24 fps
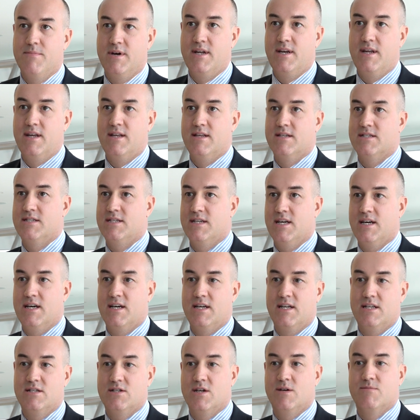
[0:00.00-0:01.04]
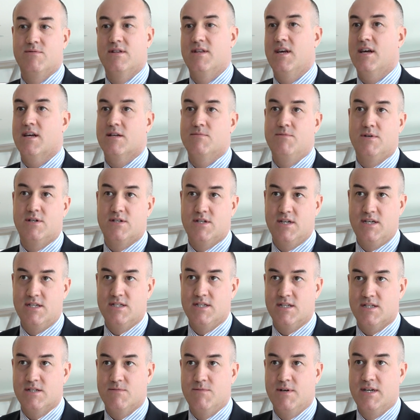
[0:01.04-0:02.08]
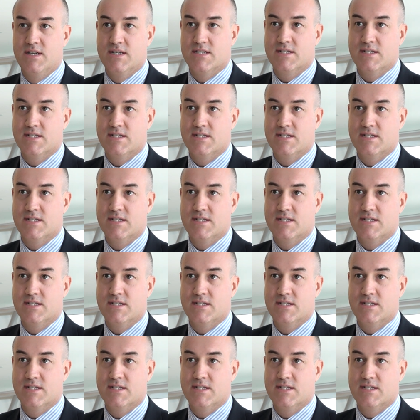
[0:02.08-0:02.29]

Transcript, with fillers: meetings uh, in terms of the expertise that's being